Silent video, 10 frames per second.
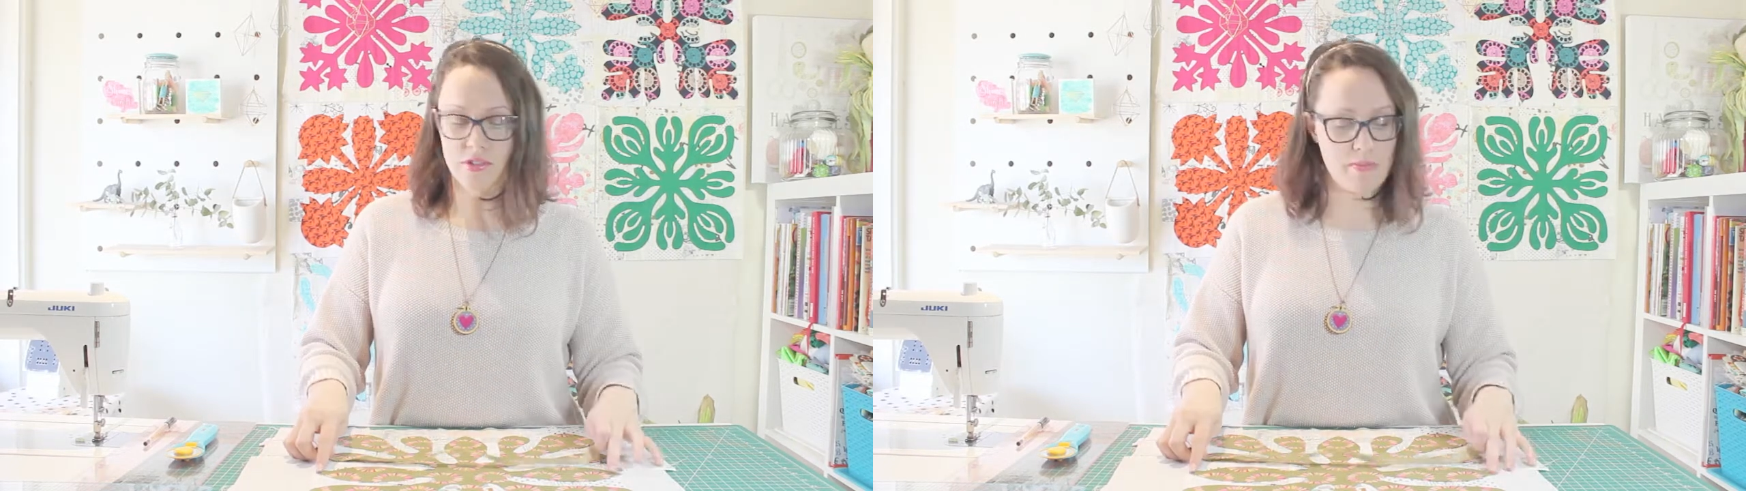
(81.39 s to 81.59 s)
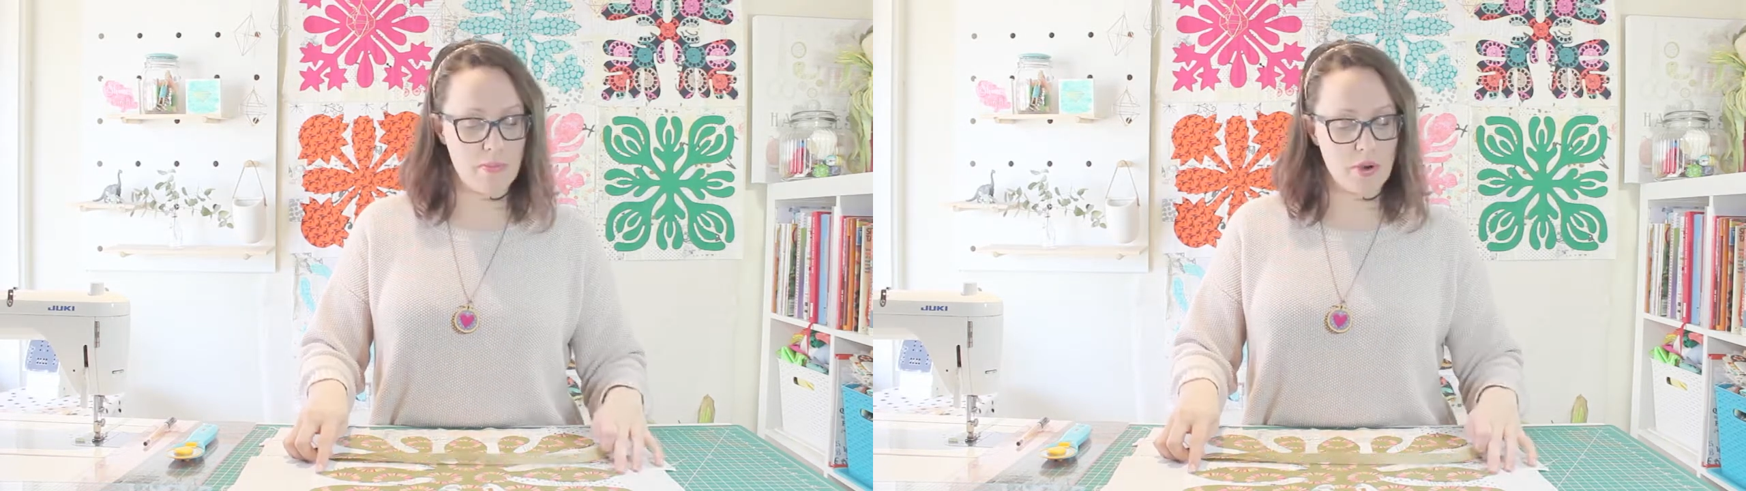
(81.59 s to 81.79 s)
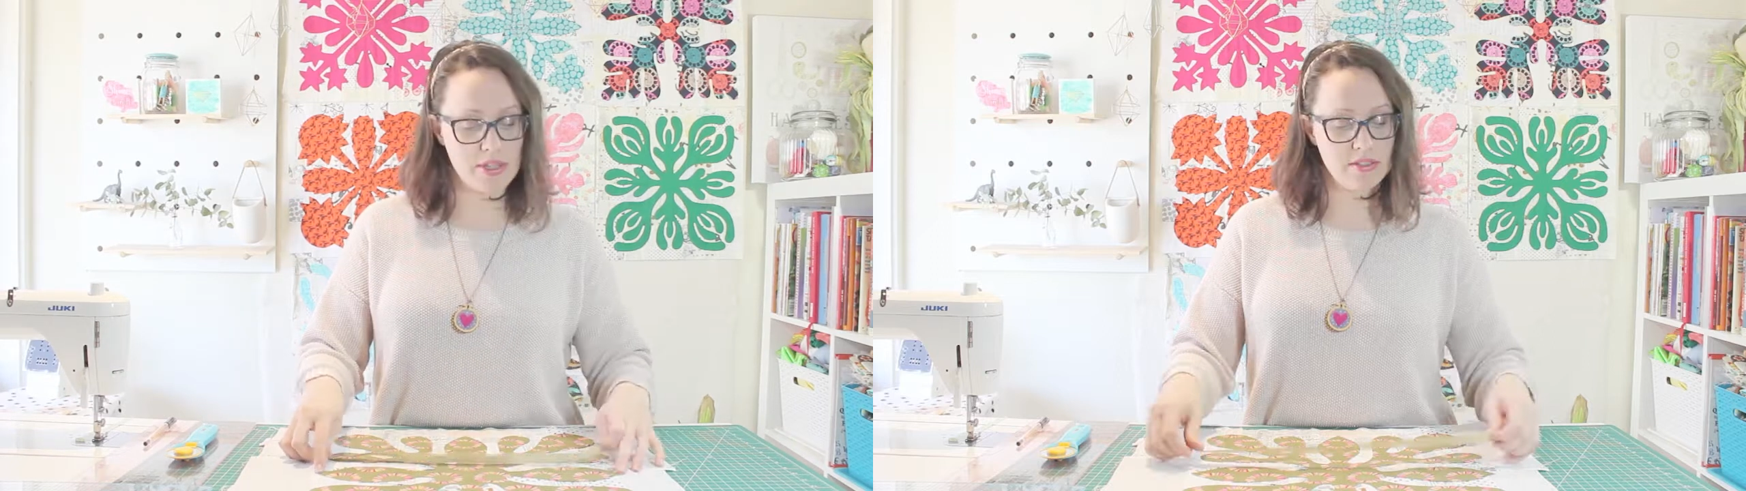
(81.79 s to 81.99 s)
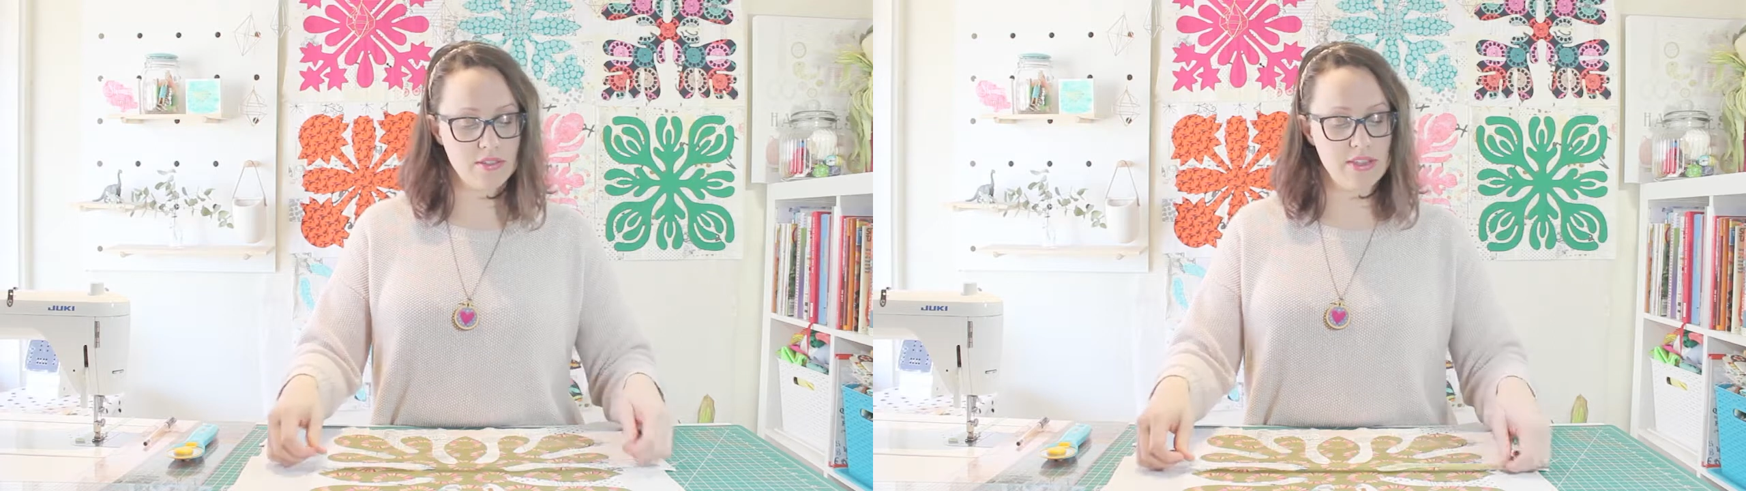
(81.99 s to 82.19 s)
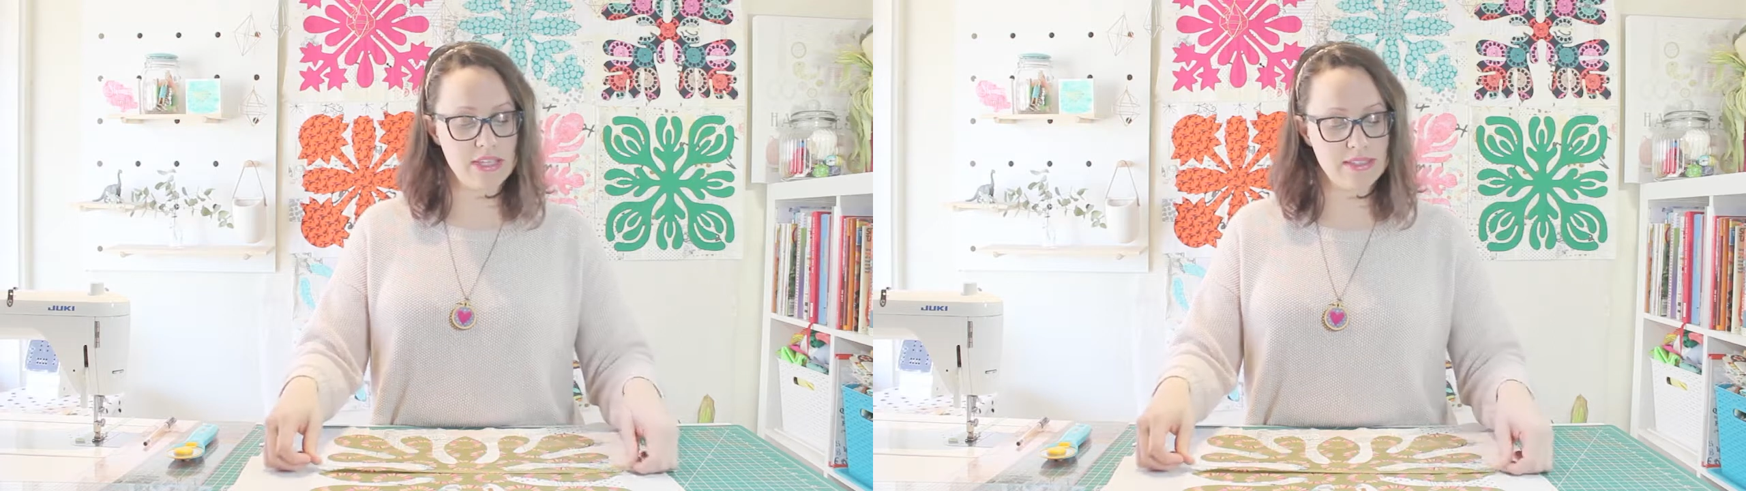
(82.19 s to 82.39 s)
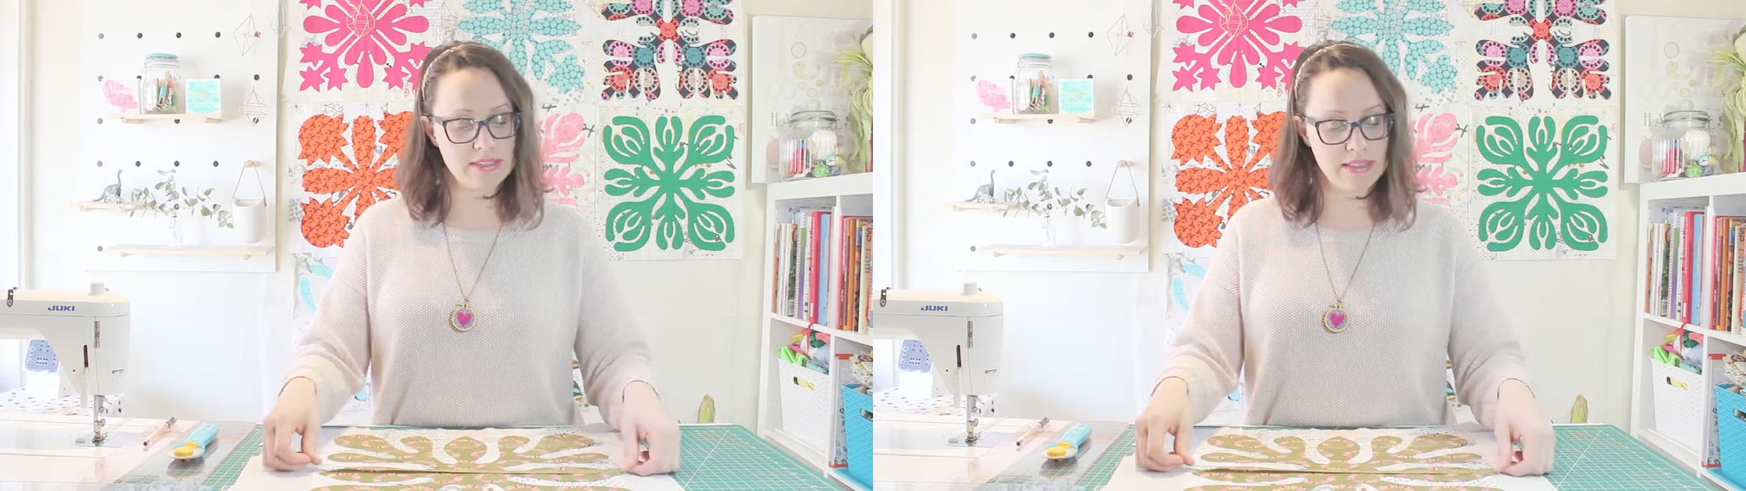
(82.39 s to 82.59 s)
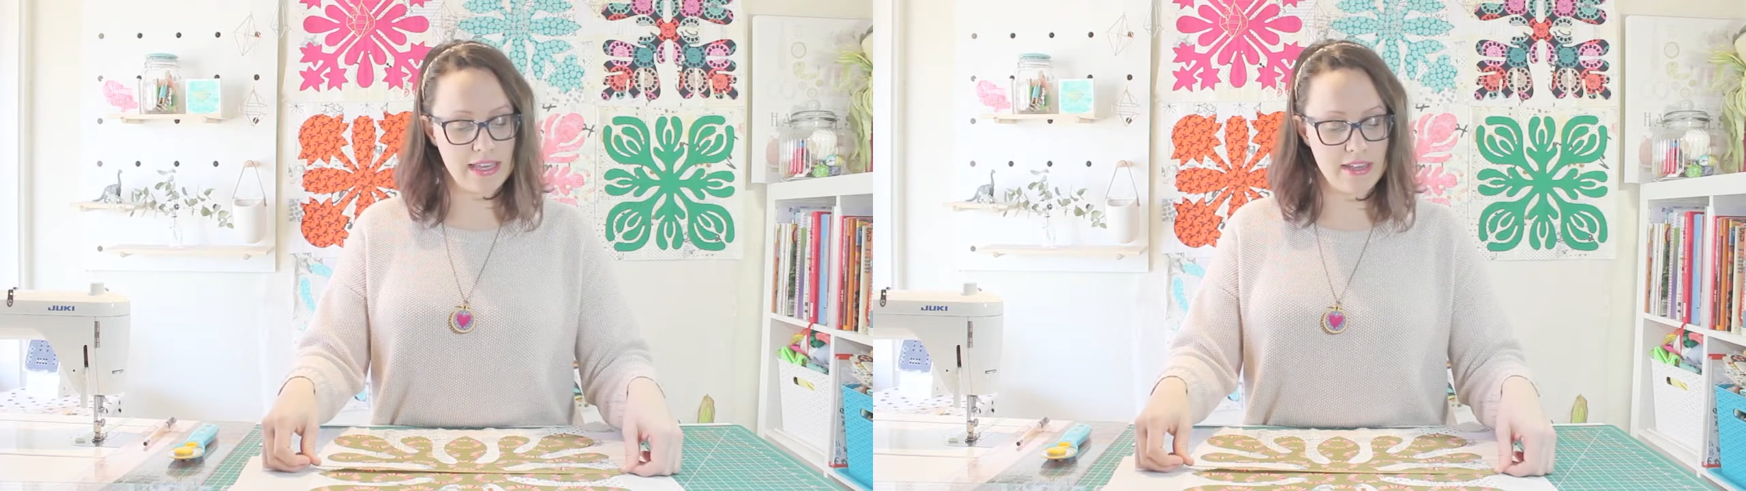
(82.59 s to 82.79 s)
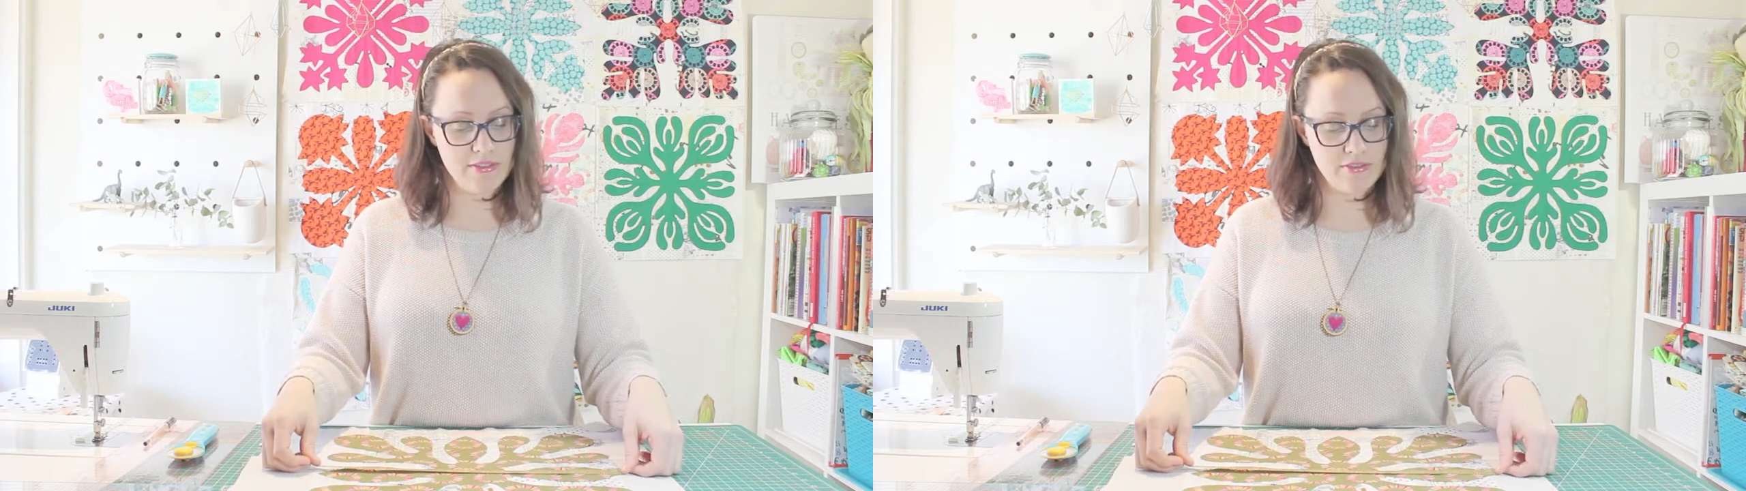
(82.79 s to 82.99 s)
the points of this
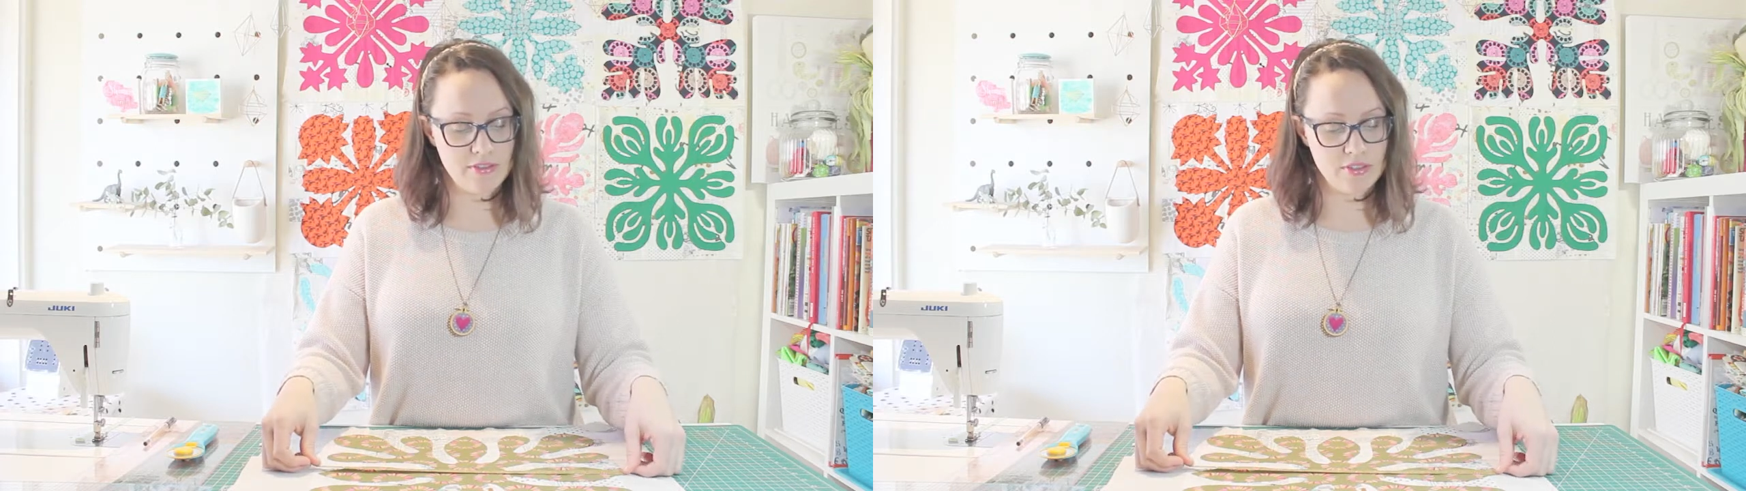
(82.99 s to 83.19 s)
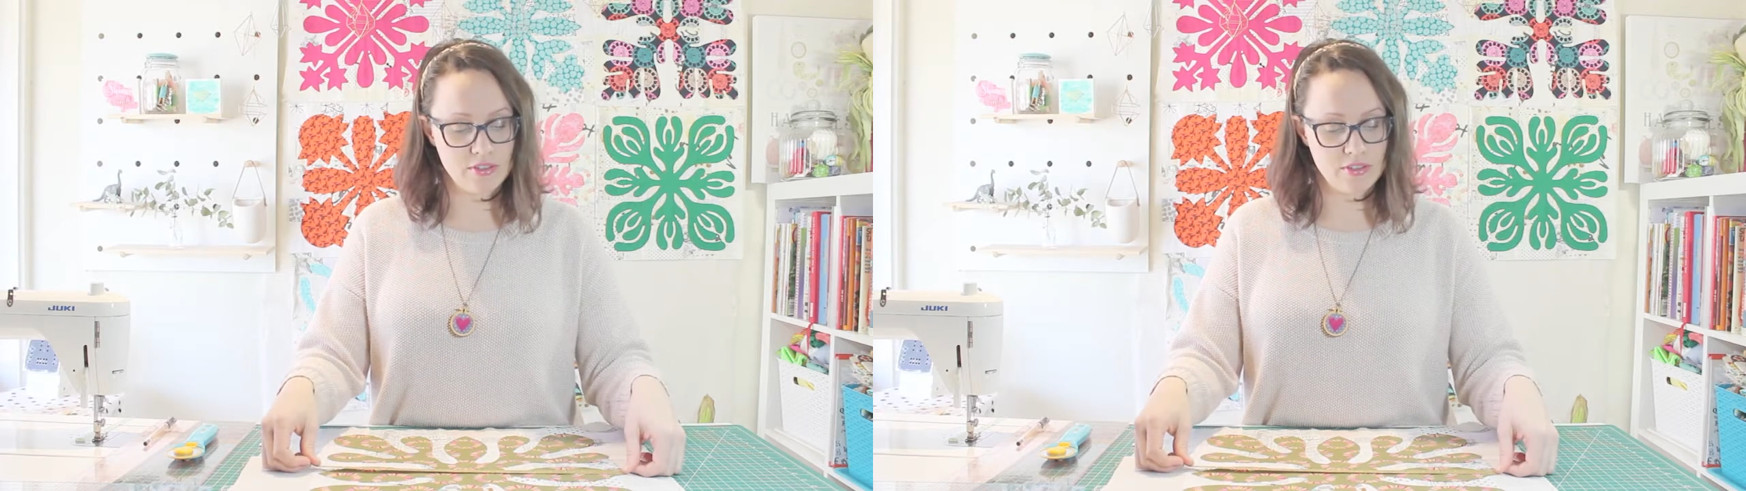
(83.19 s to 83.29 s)
sleeve